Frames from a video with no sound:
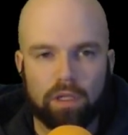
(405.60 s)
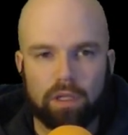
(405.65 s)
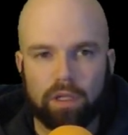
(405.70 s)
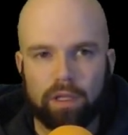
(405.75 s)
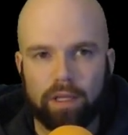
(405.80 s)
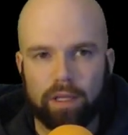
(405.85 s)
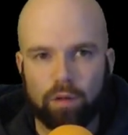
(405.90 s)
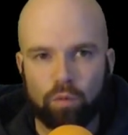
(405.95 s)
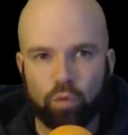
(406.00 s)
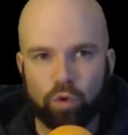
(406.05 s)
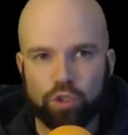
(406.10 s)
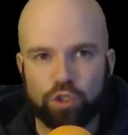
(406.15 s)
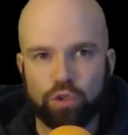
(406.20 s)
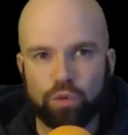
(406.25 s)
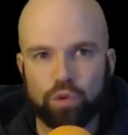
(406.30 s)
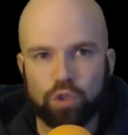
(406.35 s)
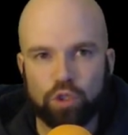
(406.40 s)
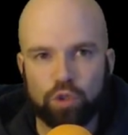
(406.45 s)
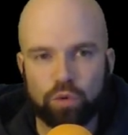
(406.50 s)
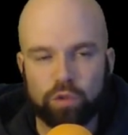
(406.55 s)
And what you
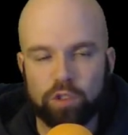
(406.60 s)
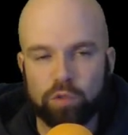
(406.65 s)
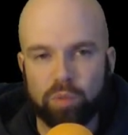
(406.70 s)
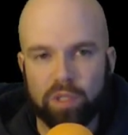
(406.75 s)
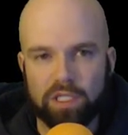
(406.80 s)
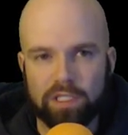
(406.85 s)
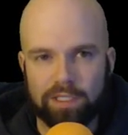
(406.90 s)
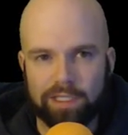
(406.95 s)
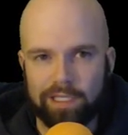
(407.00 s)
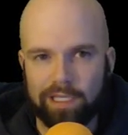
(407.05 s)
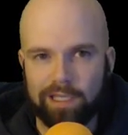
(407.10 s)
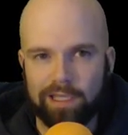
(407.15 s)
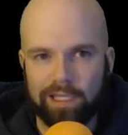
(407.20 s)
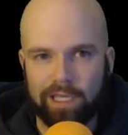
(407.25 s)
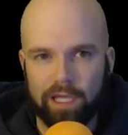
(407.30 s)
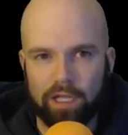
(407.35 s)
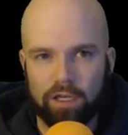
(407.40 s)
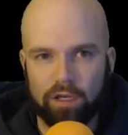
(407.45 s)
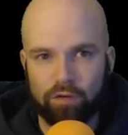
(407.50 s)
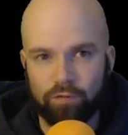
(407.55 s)
do is basically at the
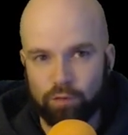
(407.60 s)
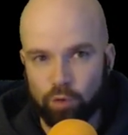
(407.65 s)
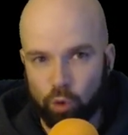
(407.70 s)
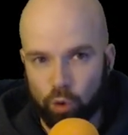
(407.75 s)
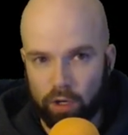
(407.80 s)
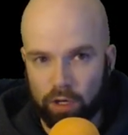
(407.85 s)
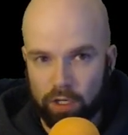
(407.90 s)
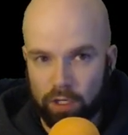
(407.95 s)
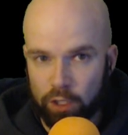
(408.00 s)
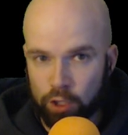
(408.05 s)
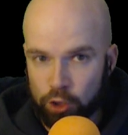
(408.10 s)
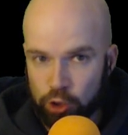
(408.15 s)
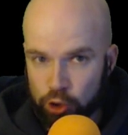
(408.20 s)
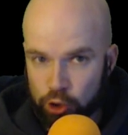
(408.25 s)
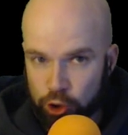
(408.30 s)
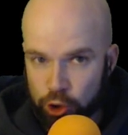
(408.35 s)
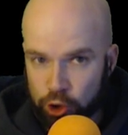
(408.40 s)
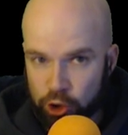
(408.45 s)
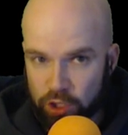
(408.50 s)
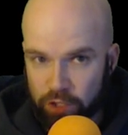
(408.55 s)
end of your
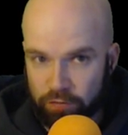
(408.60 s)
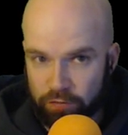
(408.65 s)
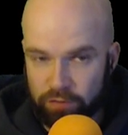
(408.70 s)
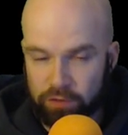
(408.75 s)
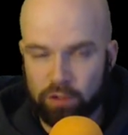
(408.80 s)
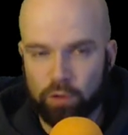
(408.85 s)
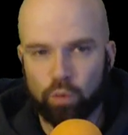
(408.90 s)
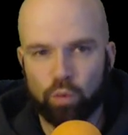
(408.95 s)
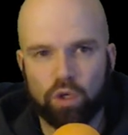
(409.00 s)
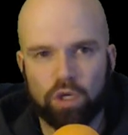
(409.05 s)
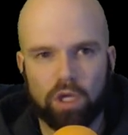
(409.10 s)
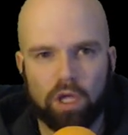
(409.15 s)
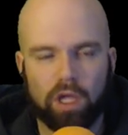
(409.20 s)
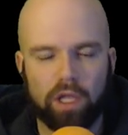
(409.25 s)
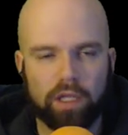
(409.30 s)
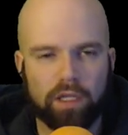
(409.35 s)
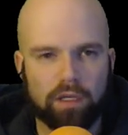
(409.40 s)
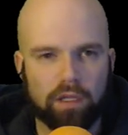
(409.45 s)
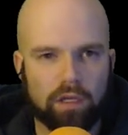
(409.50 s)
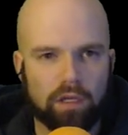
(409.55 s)
shift, we'll call it,
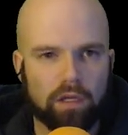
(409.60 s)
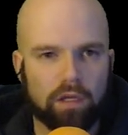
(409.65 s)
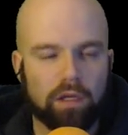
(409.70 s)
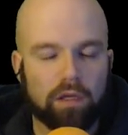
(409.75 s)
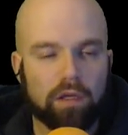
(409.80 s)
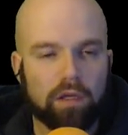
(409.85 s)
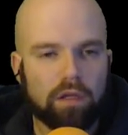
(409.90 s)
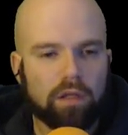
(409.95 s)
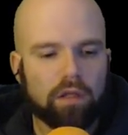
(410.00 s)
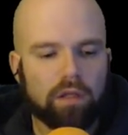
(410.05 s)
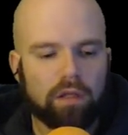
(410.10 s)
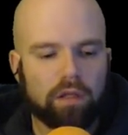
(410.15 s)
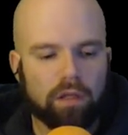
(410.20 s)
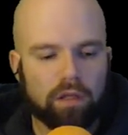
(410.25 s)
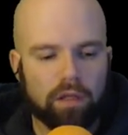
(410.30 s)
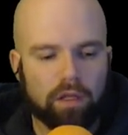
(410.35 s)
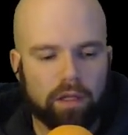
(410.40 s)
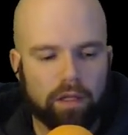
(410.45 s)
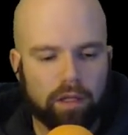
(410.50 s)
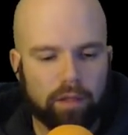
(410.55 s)

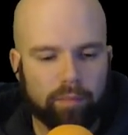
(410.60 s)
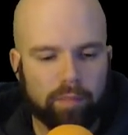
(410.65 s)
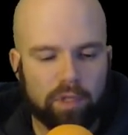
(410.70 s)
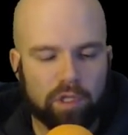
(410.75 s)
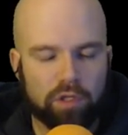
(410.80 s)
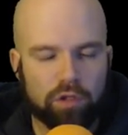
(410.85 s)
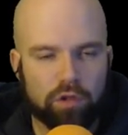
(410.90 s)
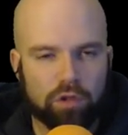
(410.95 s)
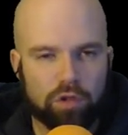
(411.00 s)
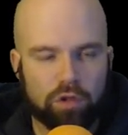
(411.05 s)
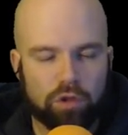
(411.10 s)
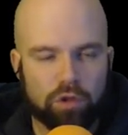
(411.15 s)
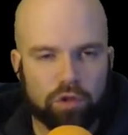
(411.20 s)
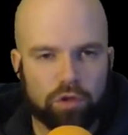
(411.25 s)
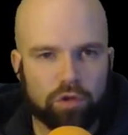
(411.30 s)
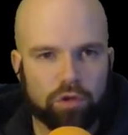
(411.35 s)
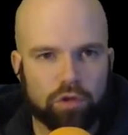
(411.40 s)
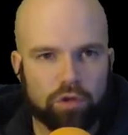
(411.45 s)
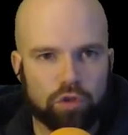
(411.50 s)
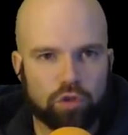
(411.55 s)
um,
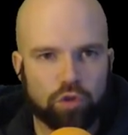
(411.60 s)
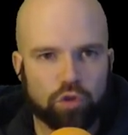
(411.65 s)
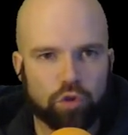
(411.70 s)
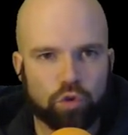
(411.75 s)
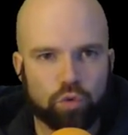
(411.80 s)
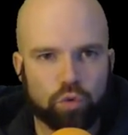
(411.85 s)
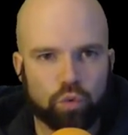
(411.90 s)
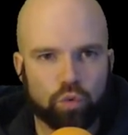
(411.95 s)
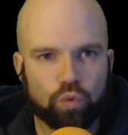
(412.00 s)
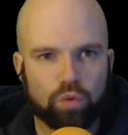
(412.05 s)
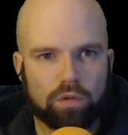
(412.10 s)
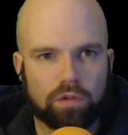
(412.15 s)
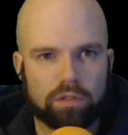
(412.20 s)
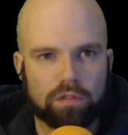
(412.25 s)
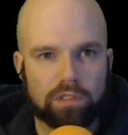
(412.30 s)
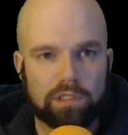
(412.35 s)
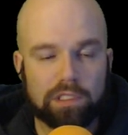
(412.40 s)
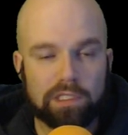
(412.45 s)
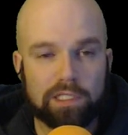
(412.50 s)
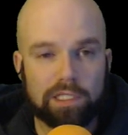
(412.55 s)
you
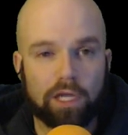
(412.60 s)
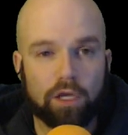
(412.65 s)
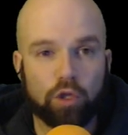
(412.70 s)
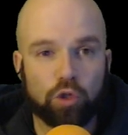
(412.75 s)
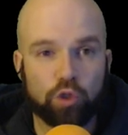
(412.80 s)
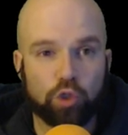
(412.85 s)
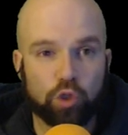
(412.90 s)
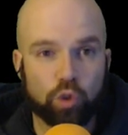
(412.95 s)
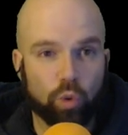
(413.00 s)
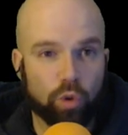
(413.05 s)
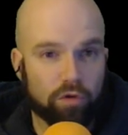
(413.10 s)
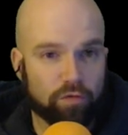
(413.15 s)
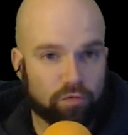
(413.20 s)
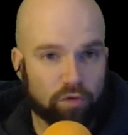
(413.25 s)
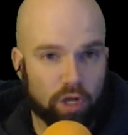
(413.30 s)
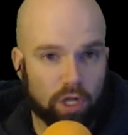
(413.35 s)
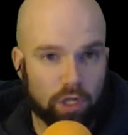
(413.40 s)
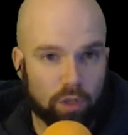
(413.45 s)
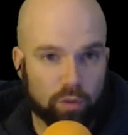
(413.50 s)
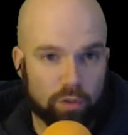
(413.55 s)
tell your
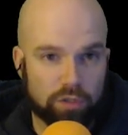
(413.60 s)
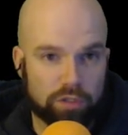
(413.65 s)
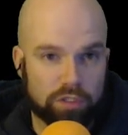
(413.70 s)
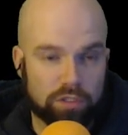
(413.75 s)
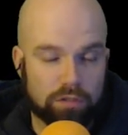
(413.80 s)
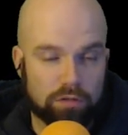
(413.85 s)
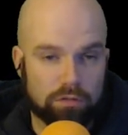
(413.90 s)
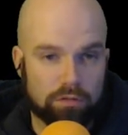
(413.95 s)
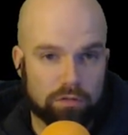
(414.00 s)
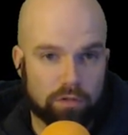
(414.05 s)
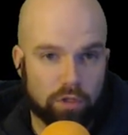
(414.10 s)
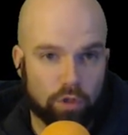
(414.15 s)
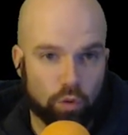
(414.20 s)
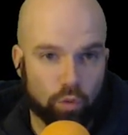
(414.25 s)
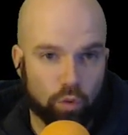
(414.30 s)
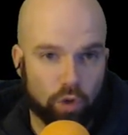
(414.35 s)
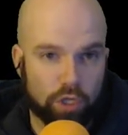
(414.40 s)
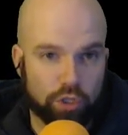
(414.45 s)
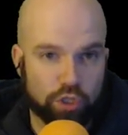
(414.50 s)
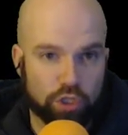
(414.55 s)
followers that are
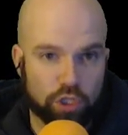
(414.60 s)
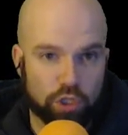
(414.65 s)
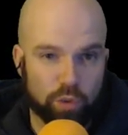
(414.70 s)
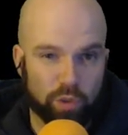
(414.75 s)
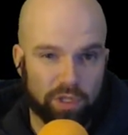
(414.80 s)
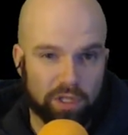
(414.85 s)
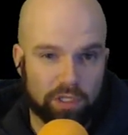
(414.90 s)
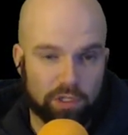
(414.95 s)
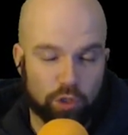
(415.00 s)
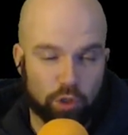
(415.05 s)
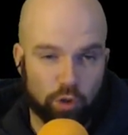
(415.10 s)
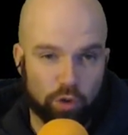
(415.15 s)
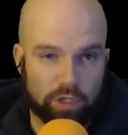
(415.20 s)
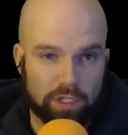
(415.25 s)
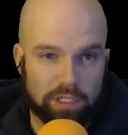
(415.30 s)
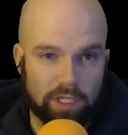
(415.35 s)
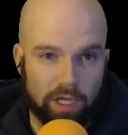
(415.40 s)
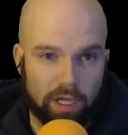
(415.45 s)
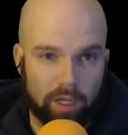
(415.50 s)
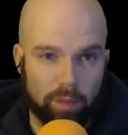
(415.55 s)
watching you at the current
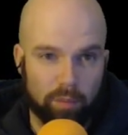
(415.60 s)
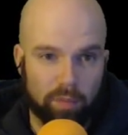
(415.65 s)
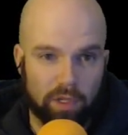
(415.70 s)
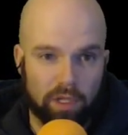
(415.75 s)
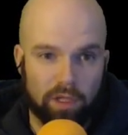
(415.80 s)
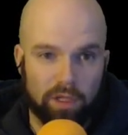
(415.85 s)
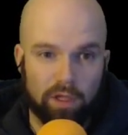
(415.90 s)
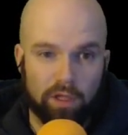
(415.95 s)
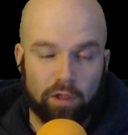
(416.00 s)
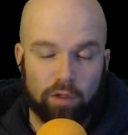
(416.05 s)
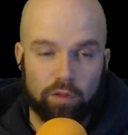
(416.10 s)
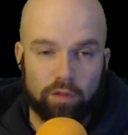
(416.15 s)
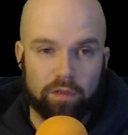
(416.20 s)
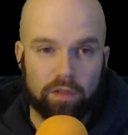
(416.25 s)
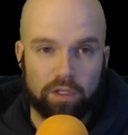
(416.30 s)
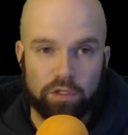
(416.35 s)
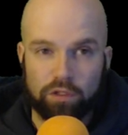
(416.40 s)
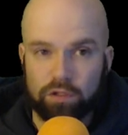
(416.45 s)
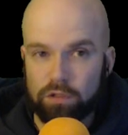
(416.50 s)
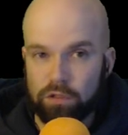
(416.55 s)
time that,
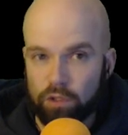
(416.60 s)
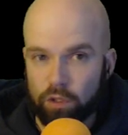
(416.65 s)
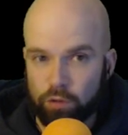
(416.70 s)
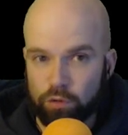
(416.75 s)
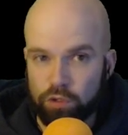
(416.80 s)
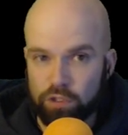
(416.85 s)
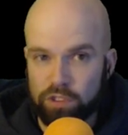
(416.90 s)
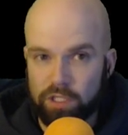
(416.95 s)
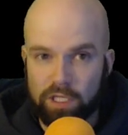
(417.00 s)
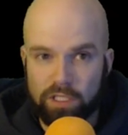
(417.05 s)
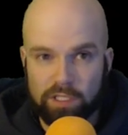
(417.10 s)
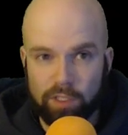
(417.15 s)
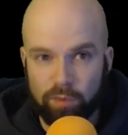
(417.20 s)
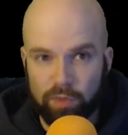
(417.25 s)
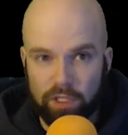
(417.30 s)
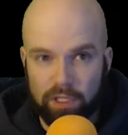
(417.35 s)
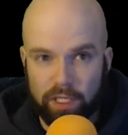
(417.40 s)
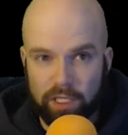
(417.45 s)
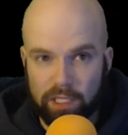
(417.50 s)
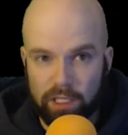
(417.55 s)
you know, you say something
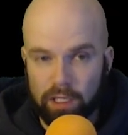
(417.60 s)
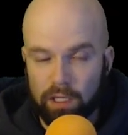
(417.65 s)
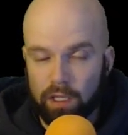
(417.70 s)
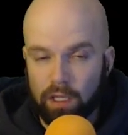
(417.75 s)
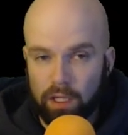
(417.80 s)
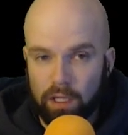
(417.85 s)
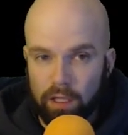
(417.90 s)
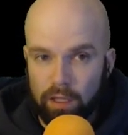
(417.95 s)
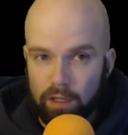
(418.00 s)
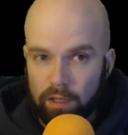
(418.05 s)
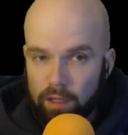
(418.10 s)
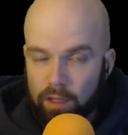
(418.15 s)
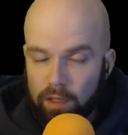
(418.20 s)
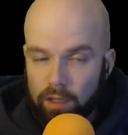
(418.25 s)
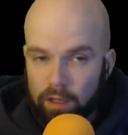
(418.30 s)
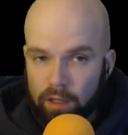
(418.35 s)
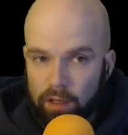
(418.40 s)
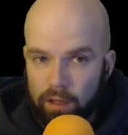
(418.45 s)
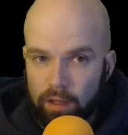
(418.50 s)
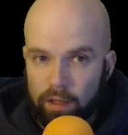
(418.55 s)
like,
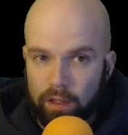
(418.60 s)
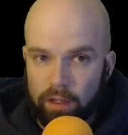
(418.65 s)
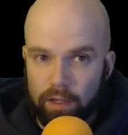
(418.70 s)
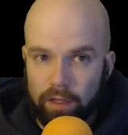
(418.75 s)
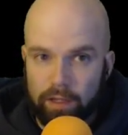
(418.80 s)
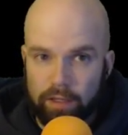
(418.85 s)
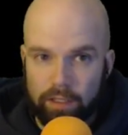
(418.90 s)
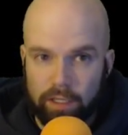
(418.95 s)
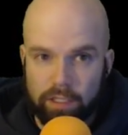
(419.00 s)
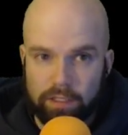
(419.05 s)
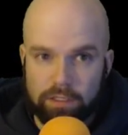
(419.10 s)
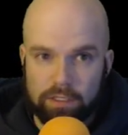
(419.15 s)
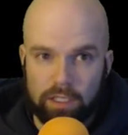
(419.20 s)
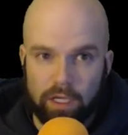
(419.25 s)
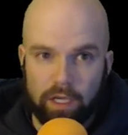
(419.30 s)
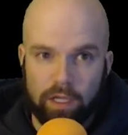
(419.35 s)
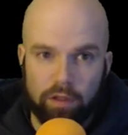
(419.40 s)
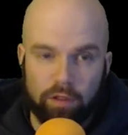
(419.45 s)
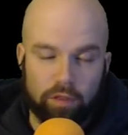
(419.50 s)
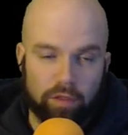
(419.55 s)
hey guys, uh,
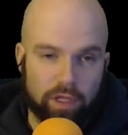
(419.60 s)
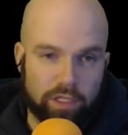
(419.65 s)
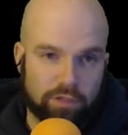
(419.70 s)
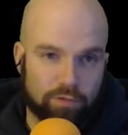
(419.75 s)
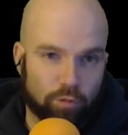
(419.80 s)
thanks for